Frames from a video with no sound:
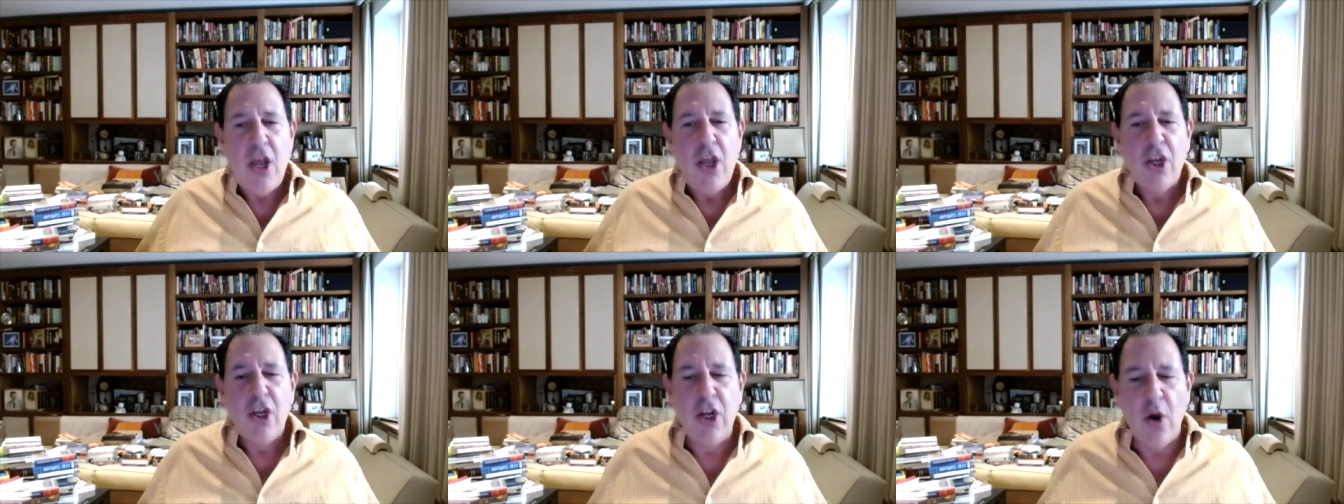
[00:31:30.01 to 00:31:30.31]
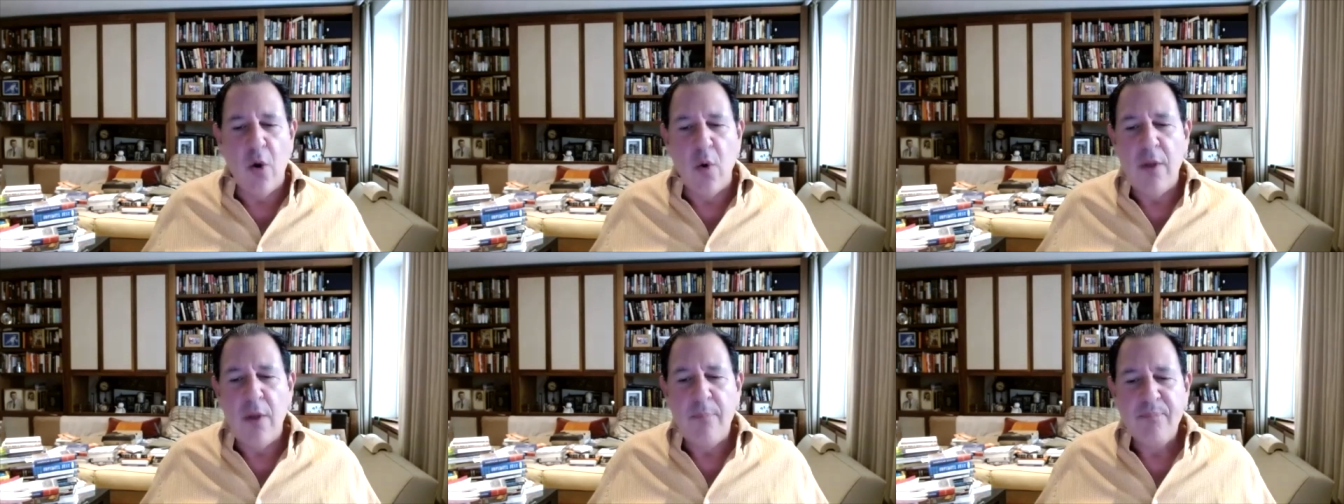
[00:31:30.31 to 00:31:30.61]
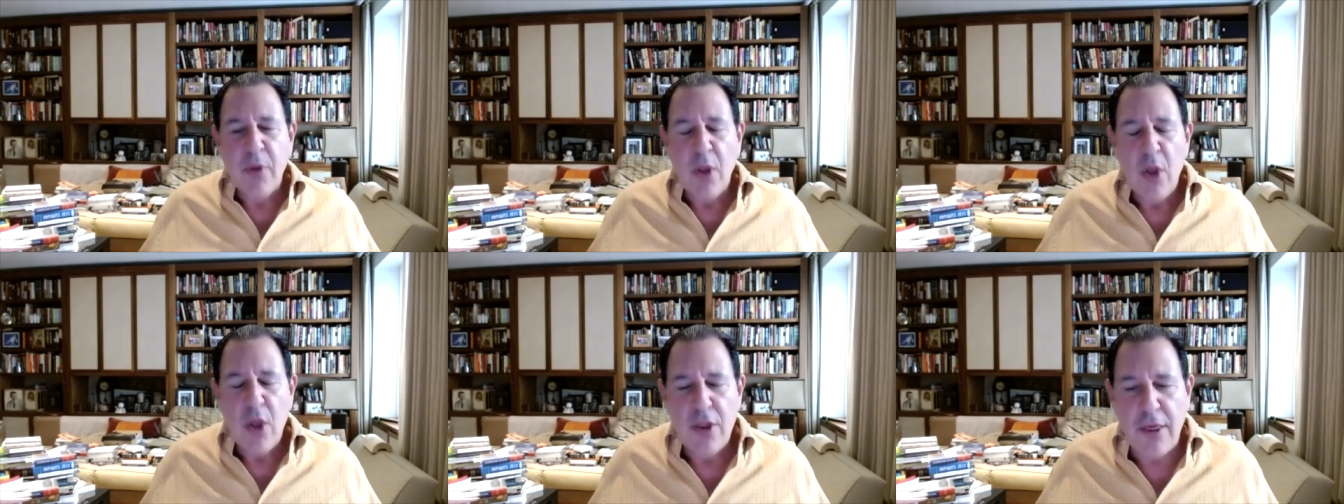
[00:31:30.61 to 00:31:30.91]
You know,
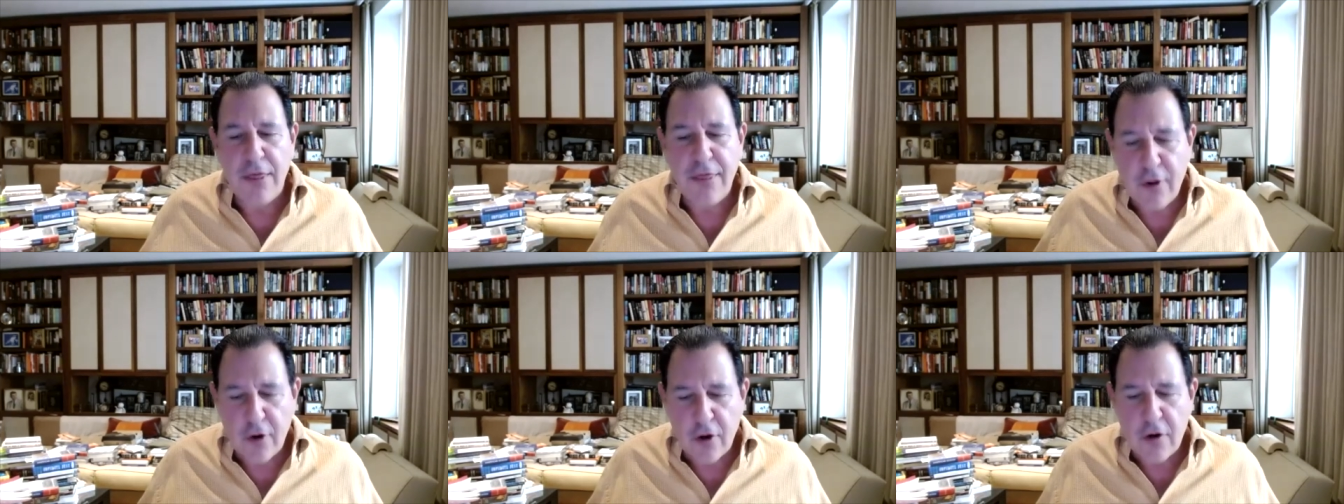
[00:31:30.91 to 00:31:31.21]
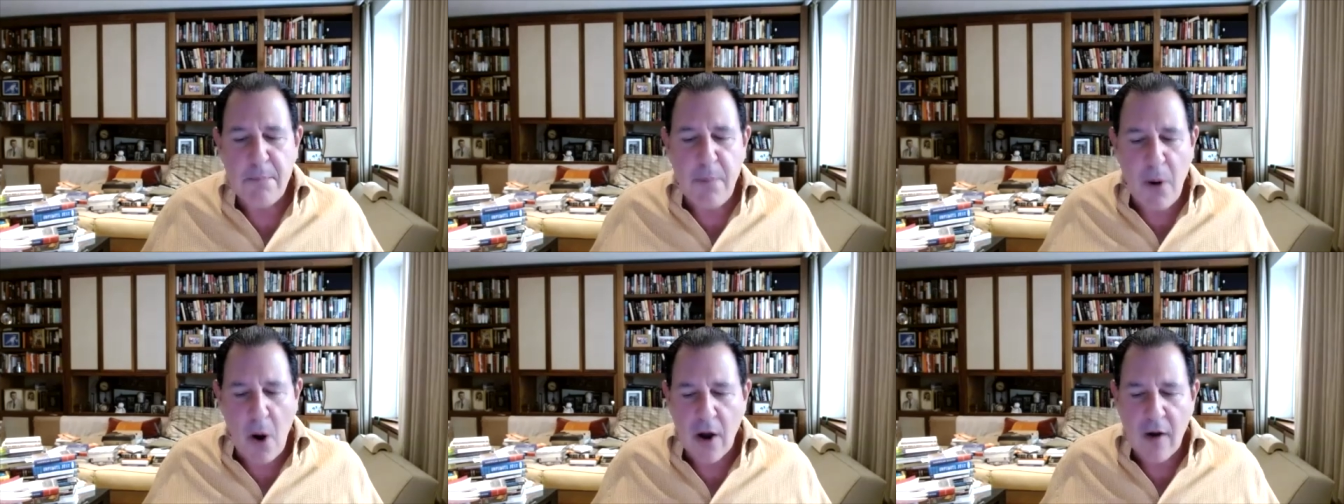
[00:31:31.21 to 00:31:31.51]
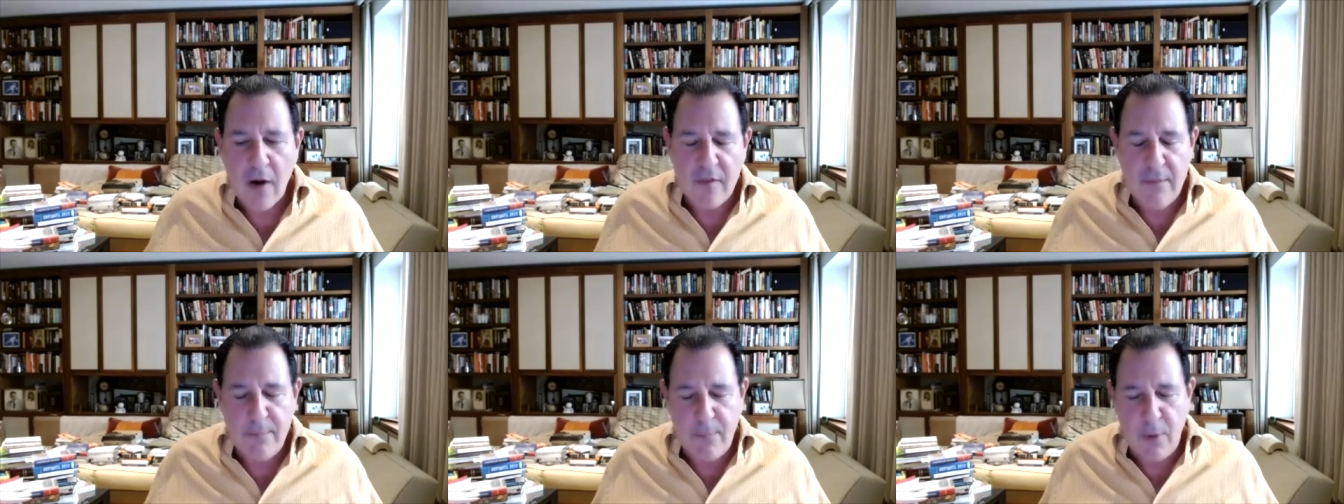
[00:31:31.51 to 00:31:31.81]
the third
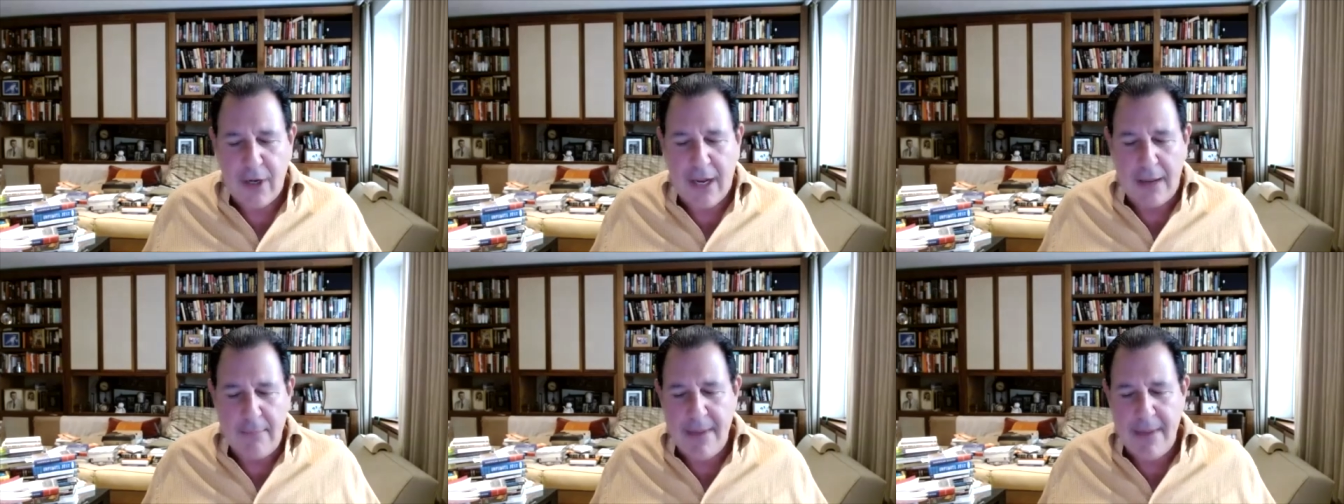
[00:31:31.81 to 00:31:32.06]
part of the book I